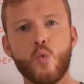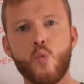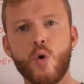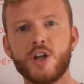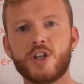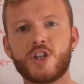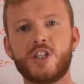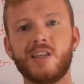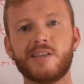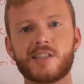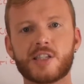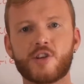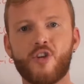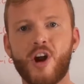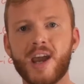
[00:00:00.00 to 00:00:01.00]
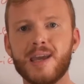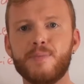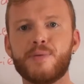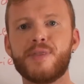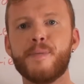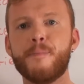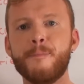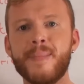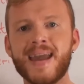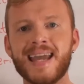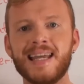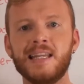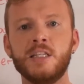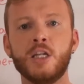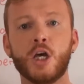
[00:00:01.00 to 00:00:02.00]
which describe the
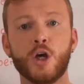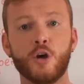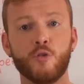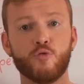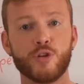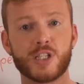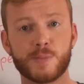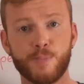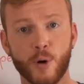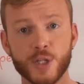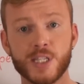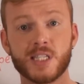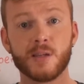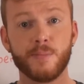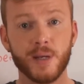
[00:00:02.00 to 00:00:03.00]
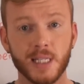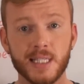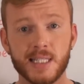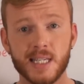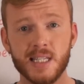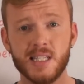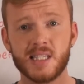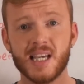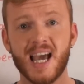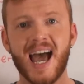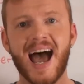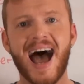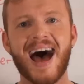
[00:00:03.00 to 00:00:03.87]
main responsibilities